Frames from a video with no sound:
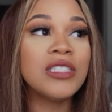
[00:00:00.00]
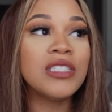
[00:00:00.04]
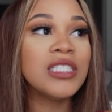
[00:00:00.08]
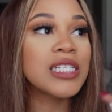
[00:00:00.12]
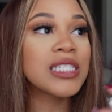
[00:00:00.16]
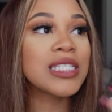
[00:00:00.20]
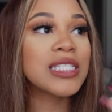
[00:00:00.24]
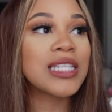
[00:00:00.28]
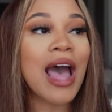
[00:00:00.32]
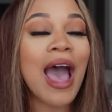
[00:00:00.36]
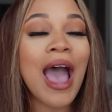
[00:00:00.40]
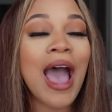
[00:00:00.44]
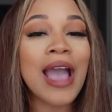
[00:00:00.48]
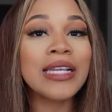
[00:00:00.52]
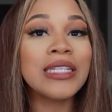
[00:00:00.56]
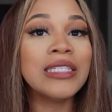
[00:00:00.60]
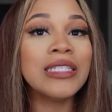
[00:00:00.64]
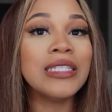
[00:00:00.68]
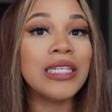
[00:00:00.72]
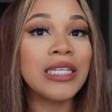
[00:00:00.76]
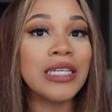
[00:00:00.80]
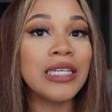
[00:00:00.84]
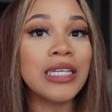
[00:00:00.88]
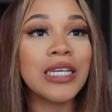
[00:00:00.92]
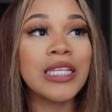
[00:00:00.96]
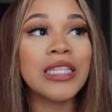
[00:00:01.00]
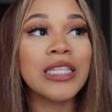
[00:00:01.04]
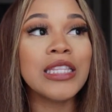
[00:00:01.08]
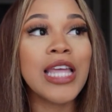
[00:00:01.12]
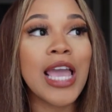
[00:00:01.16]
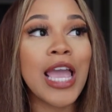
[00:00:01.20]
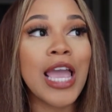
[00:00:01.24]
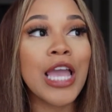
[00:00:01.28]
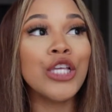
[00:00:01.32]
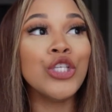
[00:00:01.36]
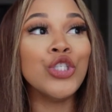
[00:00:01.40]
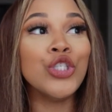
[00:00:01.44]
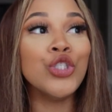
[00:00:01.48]
Just the idea
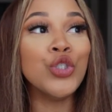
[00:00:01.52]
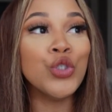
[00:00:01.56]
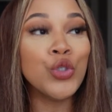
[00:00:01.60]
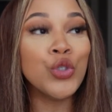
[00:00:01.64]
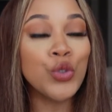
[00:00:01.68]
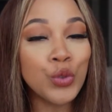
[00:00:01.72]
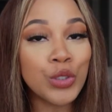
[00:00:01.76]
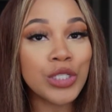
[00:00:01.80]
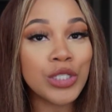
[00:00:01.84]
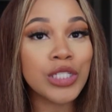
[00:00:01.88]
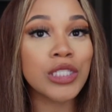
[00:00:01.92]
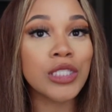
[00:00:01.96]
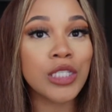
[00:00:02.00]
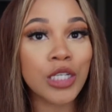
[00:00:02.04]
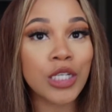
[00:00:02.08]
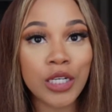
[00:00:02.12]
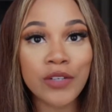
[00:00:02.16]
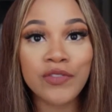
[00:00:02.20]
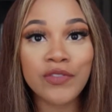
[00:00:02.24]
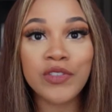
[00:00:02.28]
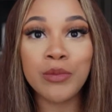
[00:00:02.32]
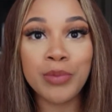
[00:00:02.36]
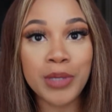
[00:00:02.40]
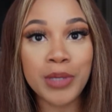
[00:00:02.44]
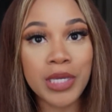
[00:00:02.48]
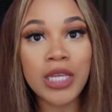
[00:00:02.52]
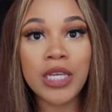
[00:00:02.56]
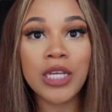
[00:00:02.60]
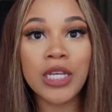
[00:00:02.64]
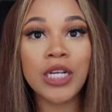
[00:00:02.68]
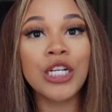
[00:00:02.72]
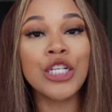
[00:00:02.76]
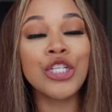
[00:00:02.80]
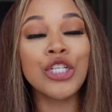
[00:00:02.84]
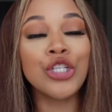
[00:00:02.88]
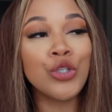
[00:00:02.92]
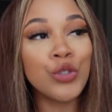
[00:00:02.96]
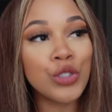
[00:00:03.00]
that you deserve to be
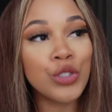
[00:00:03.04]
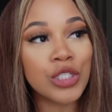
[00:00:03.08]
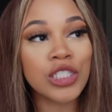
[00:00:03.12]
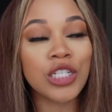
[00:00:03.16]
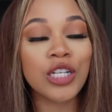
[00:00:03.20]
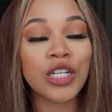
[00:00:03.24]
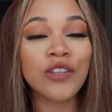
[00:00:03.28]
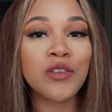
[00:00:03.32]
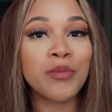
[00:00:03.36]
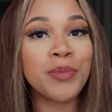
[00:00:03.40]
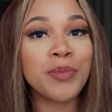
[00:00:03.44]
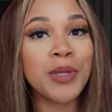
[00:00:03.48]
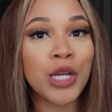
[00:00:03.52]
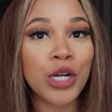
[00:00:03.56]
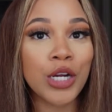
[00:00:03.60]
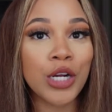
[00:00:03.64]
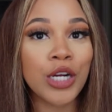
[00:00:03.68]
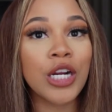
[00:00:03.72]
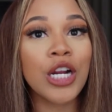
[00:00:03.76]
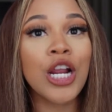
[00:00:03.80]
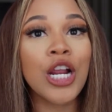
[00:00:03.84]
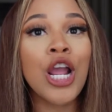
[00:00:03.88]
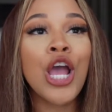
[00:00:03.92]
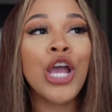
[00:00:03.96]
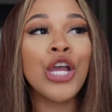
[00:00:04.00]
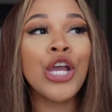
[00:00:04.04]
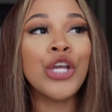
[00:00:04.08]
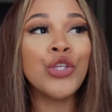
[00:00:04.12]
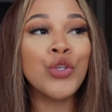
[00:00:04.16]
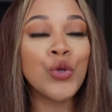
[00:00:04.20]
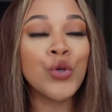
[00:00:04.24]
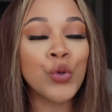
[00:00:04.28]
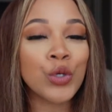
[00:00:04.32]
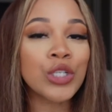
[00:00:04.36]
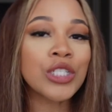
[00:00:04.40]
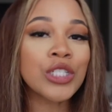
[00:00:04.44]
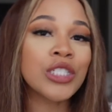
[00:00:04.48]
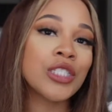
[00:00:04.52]
here. You deserve to be heard.
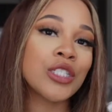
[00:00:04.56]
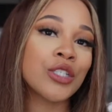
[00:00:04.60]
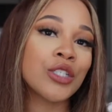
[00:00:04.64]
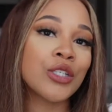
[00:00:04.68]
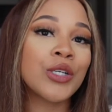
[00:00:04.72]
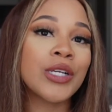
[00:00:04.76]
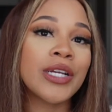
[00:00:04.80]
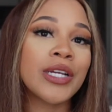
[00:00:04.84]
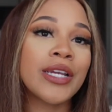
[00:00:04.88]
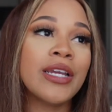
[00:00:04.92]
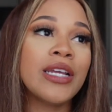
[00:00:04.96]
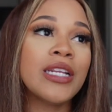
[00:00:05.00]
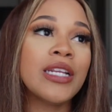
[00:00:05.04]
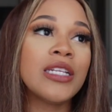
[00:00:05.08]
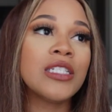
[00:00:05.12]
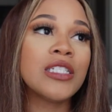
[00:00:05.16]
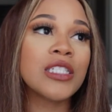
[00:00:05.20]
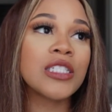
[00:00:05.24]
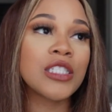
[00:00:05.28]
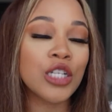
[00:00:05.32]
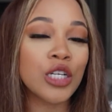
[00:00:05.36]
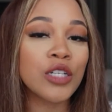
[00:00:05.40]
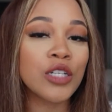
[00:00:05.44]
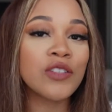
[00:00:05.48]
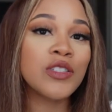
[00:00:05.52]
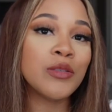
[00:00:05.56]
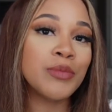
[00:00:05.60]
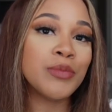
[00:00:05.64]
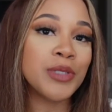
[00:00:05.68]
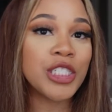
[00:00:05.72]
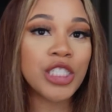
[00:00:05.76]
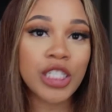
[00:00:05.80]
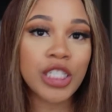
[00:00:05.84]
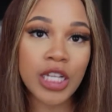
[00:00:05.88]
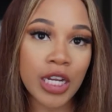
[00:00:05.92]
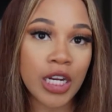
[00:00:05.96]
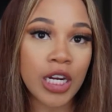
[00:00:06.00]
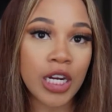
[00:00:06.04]
Your story deserves to be
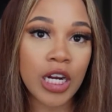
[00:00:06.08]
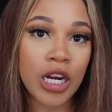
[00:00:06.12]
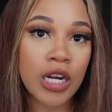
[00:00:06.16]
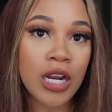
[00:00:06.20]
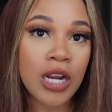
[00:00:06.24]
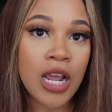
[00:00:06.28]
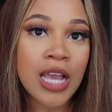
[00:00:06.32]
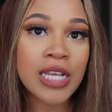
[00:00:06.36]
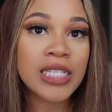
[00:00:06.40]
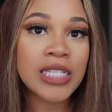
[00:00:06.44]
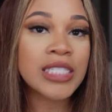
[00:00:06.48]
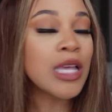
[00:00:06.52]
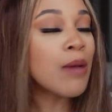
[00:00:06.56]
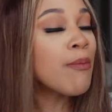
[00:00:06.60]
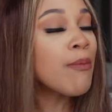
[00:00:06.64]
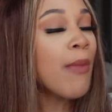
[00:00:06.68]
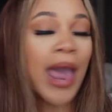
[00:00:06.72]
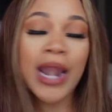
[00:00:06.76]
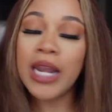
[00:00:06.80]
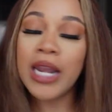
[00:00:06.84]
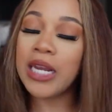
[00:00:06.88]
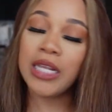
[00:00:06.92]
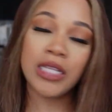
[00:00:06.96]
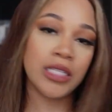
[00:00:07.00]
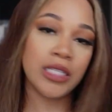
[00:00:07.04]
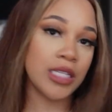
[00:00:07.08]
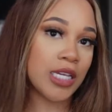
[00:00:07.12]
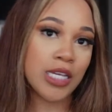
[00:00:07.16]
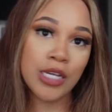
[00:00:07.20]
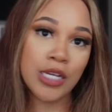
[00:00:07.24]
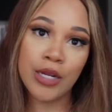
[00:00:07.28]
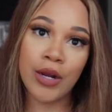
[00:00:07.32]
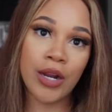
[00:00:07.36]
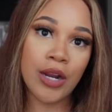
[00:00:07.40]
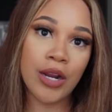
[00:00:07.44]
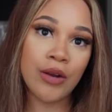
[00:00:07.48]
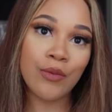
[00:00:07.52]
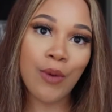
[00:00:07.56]
shared. Somebody needs to
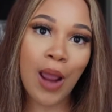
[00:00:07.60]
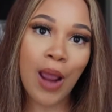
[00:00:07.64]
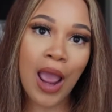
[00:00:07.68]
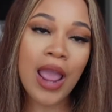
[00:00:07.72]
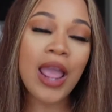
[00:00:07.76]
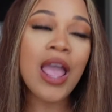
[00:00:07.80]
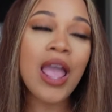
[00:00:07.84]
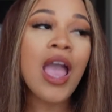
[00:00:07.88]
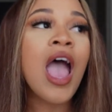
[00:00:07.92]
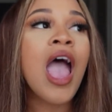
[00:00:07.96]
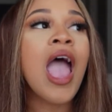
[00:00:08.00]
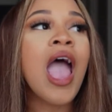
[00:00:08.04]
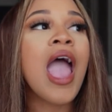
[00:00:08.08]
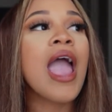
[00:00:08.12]
hear it, right?